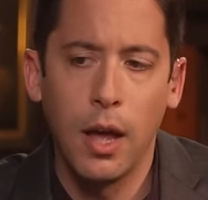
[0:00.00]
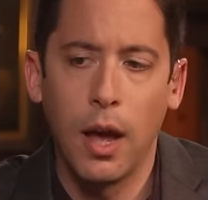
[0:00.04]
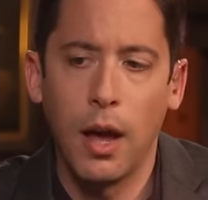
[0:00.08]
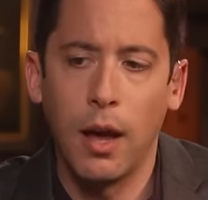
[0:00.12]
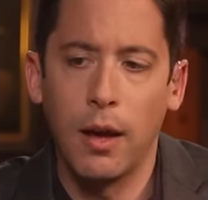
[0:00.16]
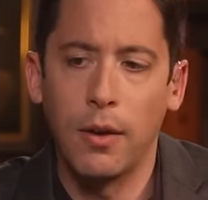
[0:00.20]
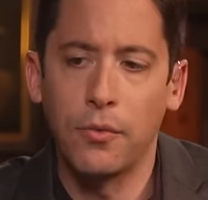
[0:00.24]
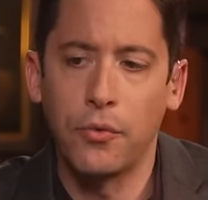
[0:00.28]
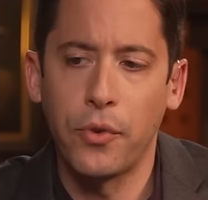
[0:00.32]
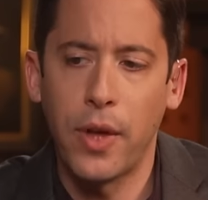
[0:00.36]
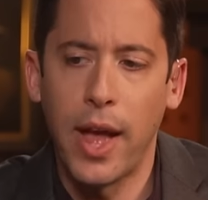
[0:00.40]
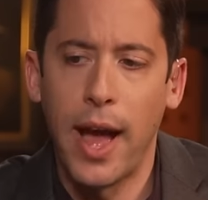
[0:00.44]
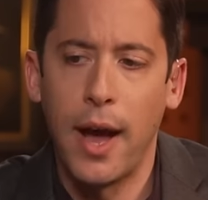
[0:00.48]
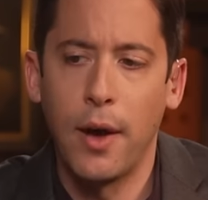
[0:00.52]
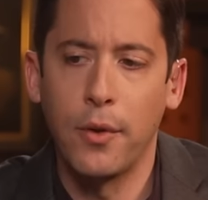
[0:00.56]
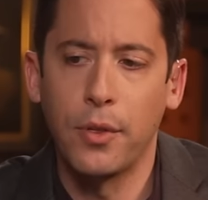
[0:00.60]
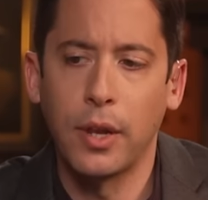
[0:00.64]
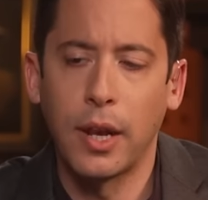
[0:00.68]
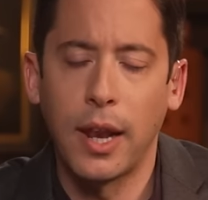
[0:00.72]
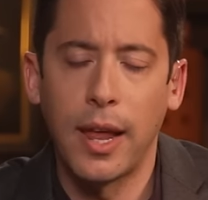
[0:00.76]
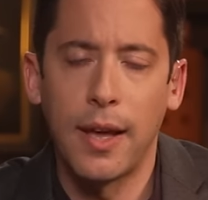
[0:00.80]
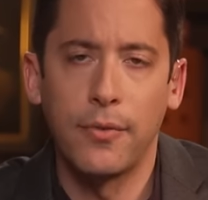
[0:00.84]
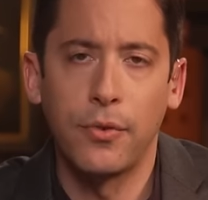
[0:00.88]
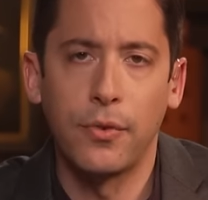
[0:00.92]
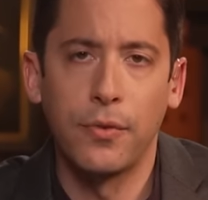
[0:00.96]
of how the
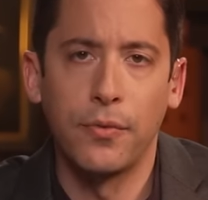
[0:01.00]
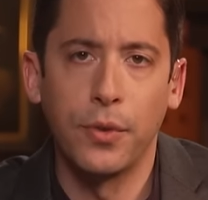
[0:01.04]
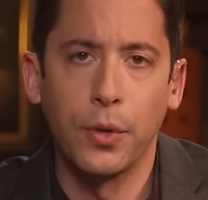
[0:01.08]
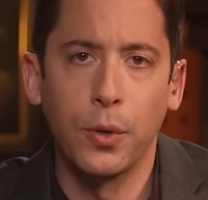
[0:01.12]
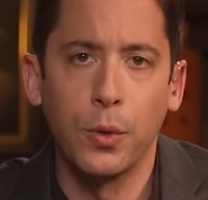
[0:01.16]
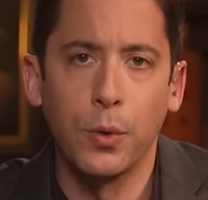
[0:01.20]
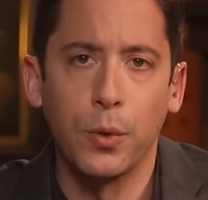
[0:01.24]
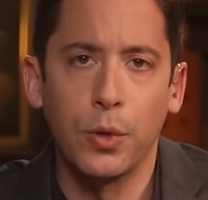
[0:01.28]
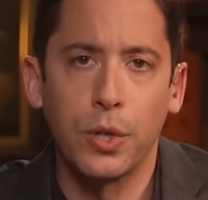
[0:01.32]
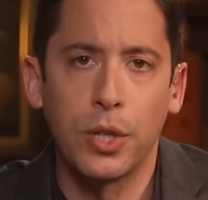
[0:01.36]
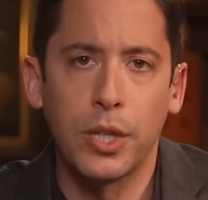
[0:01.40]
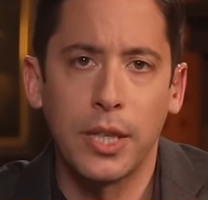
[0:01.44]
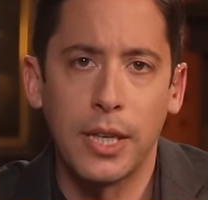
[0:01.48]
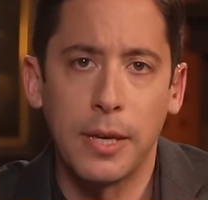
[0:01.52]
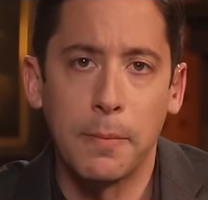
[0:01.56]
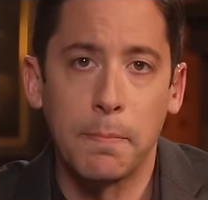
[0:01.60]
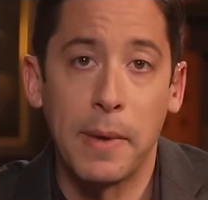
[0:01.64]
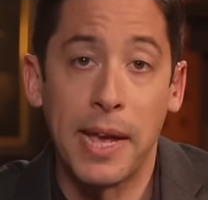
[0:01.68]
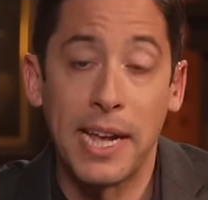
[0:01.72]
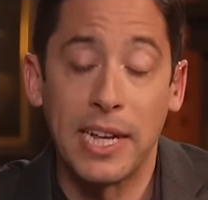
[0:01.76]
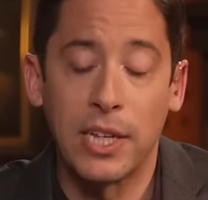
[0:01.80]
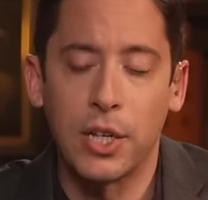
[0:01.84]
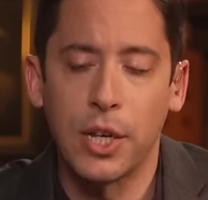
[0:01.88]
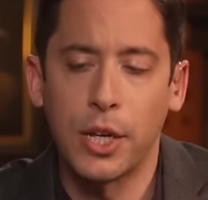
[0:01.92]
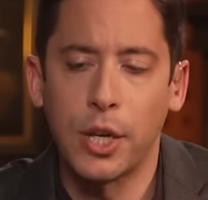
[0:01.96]
left views the
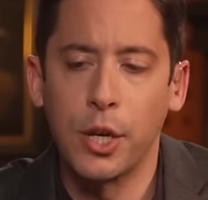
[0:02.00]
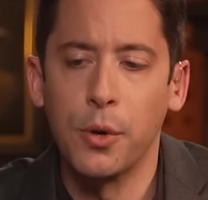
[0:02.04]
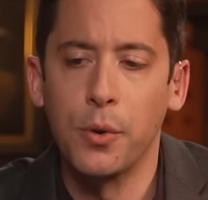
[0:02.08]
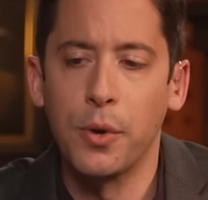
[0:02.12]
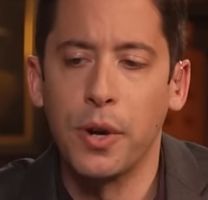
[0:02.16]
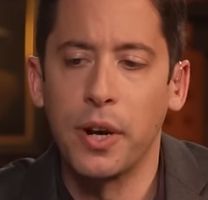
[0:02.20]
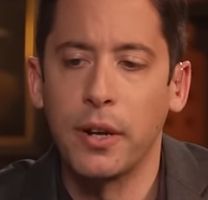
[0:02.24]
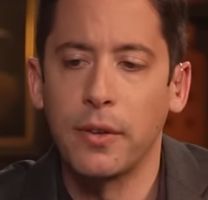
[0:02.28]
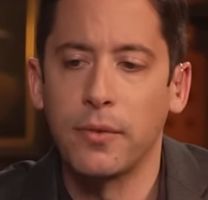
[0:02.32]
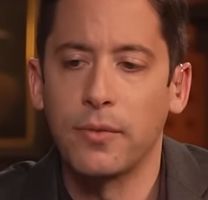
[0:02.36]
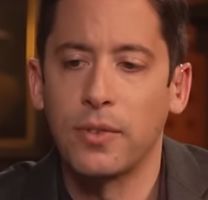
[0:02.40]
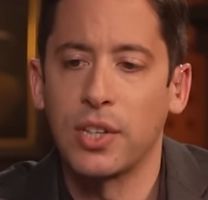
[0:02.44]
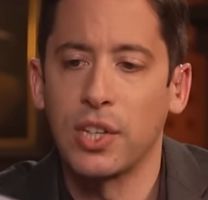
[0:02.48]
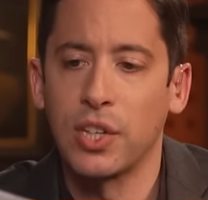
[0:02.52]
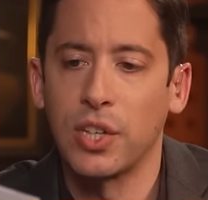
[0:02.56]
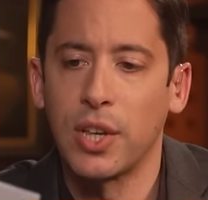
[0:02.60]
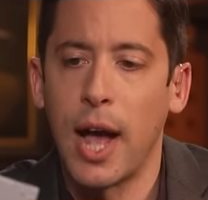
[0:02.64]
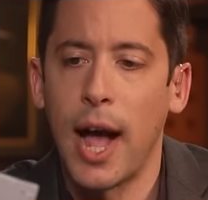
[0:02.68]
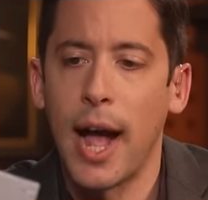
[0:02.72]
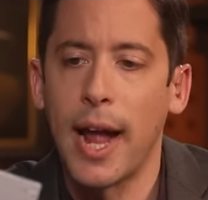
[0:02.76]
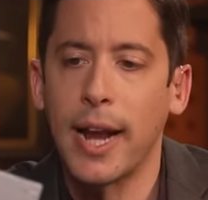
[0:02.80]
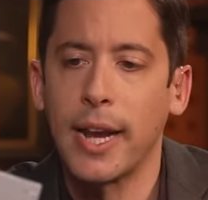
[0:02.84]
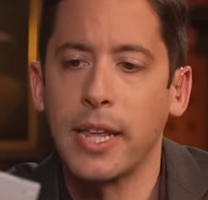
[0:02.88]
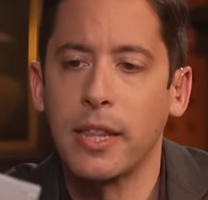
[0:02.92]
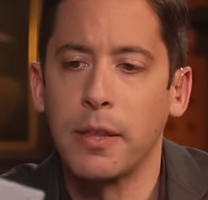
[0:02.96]
basic unit of
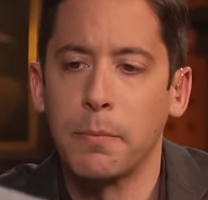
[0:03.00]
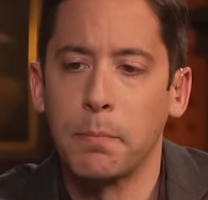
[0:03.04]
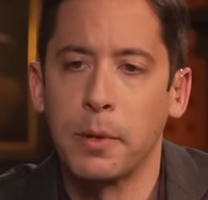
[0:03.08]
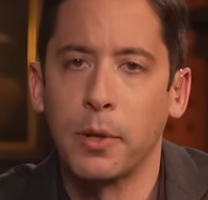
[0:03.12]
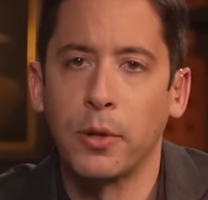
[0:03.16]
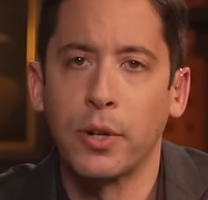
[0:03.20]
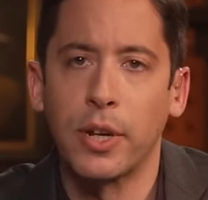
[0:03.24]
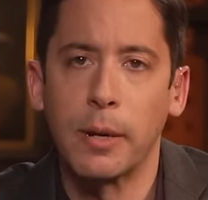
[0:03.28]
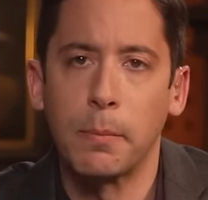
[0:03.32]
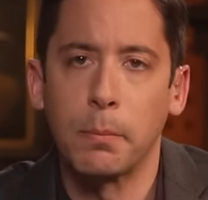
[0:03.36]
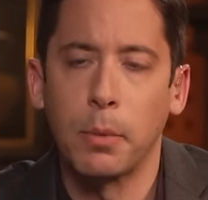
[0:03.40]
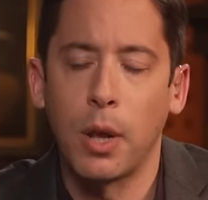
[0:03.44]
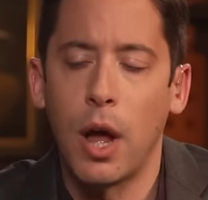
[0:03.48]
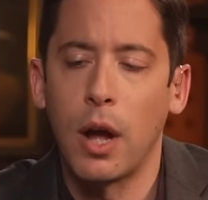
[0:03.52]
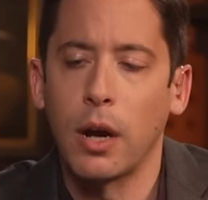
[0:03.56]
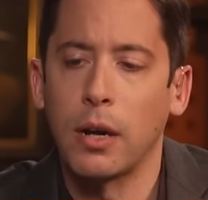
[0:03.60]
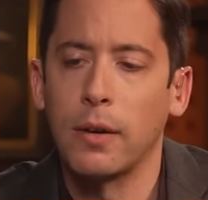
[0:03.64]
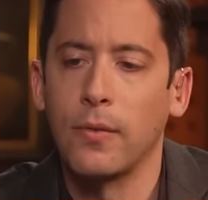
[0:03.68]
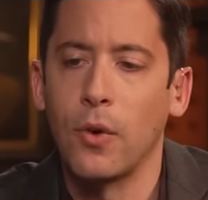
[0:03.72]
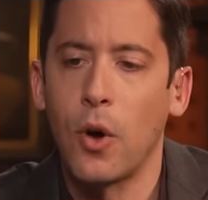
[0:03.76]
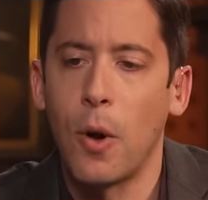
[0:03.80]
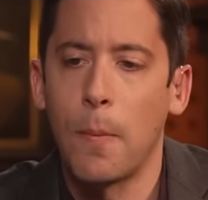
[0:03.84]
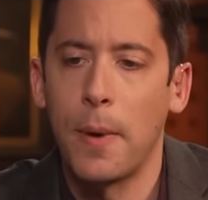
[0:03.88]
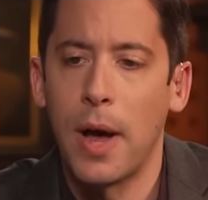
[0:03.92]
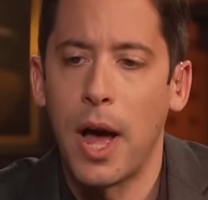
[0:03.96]
society, the building block
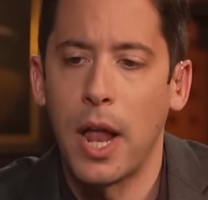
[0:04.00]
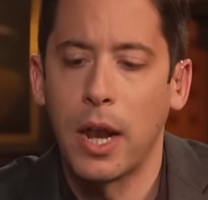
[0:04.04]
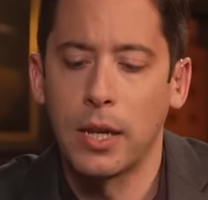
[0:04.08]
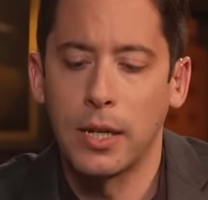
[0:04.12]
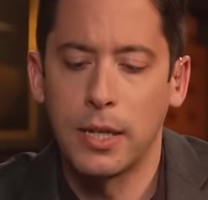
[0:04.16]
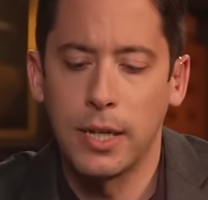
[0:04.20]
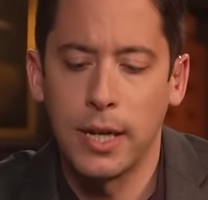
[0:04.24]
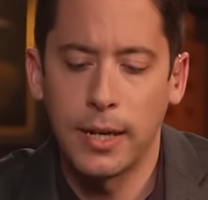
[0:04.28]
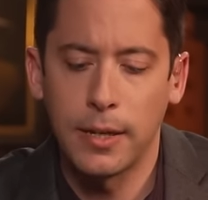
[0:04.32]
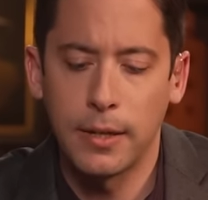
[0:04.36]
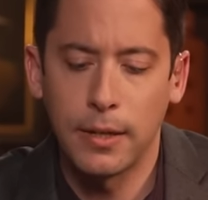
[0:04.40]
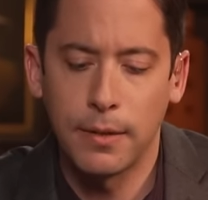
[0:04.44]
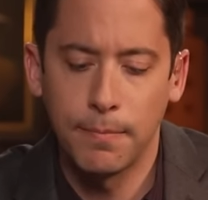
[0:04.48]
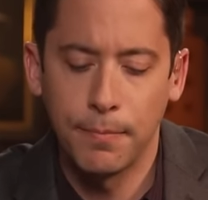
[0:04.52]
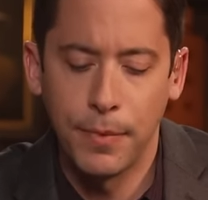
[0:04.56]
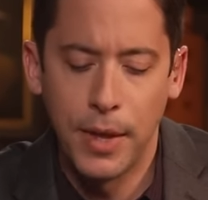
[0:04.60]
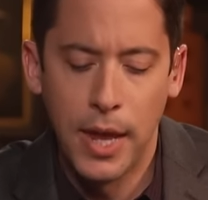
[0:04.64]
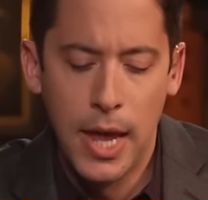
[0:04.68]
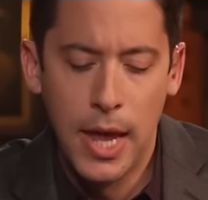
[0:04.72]
of all politics.